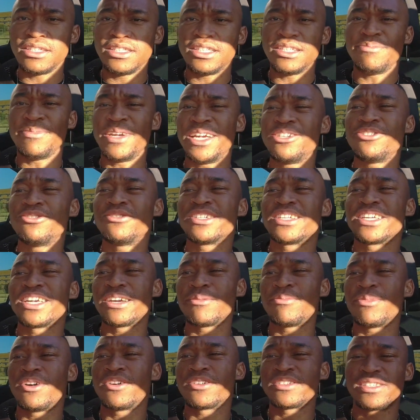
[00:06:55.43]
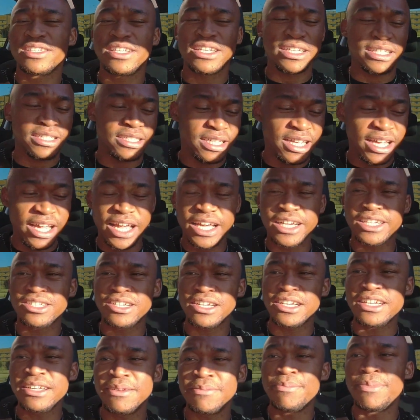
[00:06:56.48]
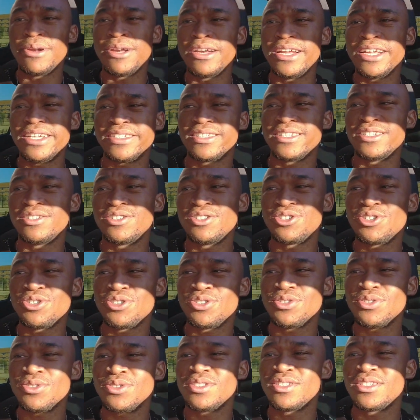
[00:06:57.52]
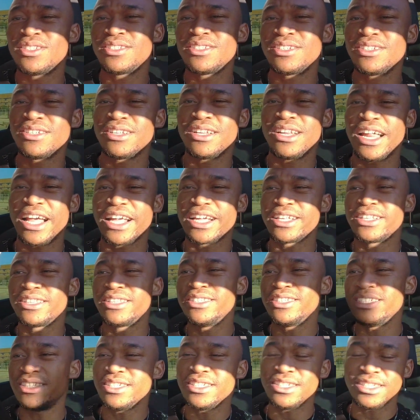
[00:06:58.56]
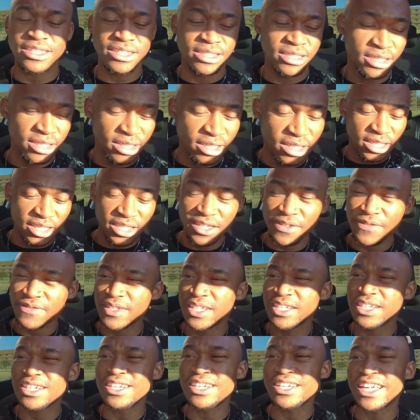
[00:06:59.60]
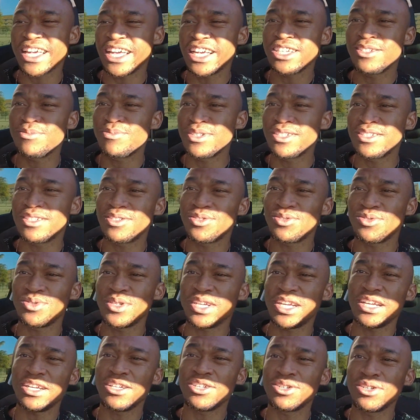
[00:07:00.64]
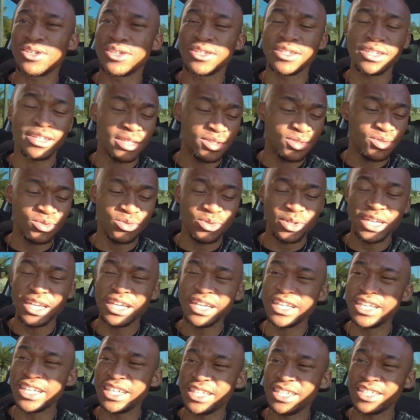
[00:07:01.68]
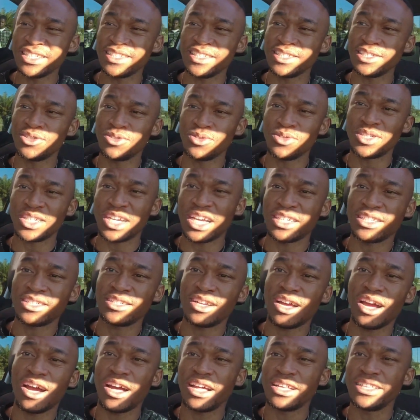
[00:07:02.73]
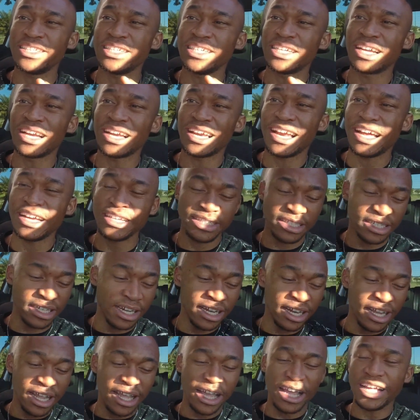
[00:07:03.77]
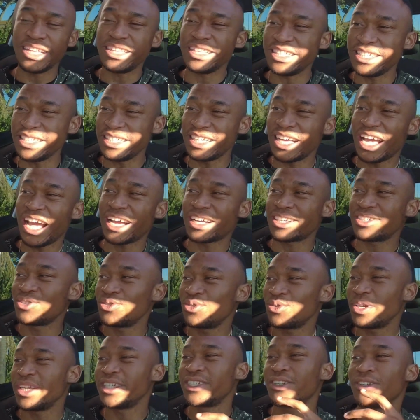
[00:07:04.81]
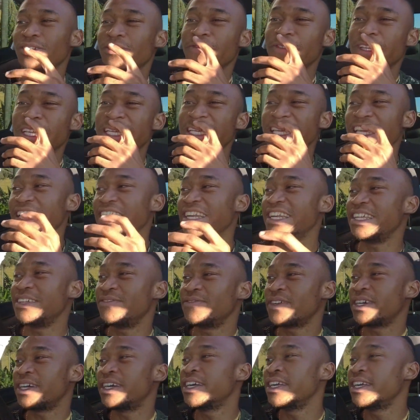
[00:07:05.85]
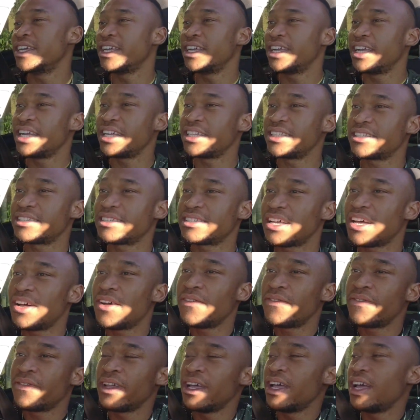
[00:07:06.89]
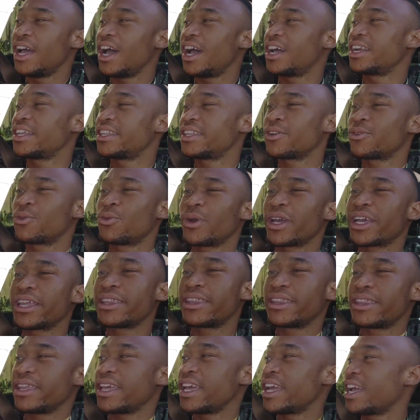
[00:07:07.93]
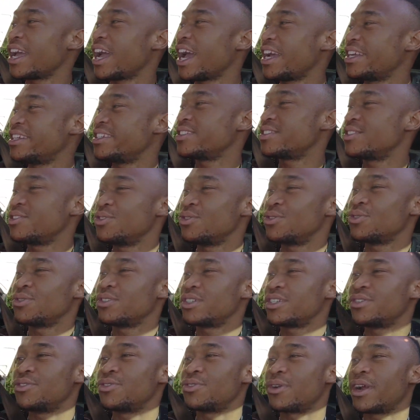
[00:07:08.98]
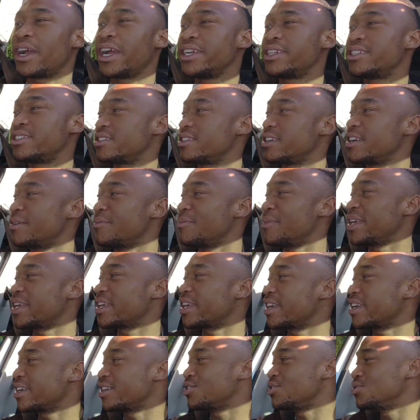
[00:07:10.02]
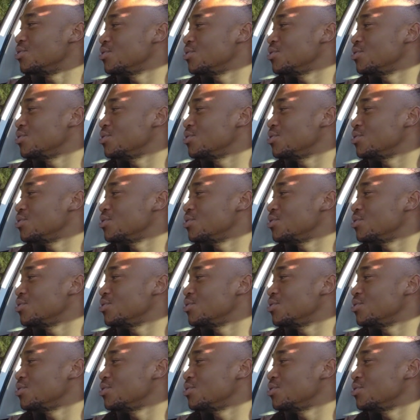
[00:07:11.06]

the manual gearbox is actually pleasant to use. Like, the shifting engagement is really good. It's really easy to judge the clutch and the actuation of the gear lever itself. Another quick thing I just noted right here making a